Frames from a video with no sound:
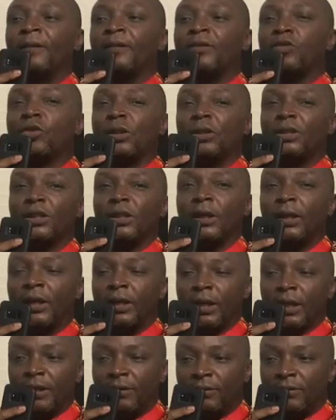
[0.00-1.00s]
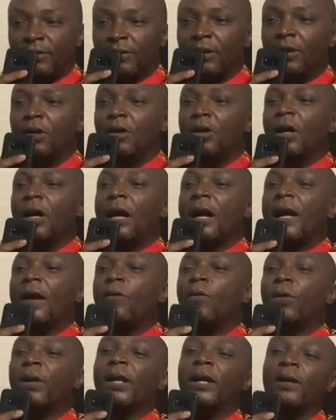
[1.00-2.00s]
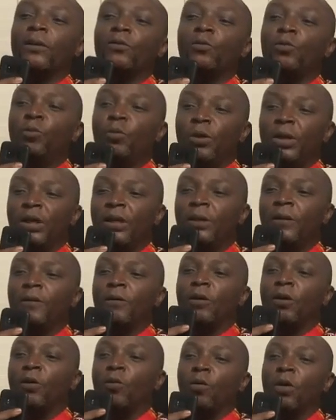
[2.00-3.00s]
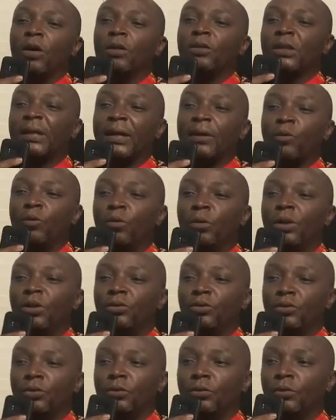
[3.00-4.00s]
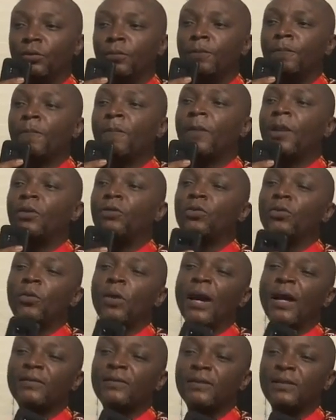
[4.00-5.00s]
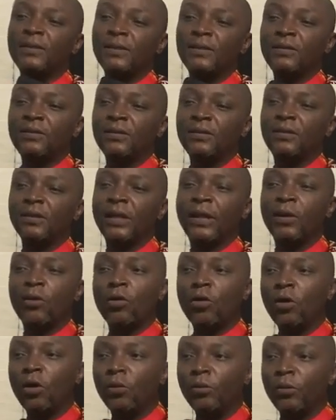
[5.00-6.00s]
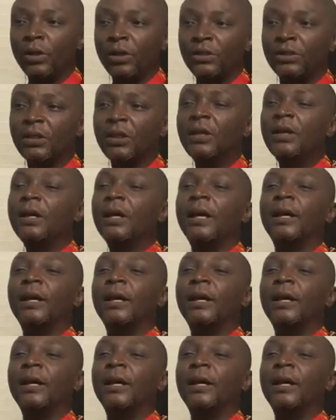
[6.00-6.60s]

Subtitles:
in such a case, how can we, or what can we do to assist, encourage,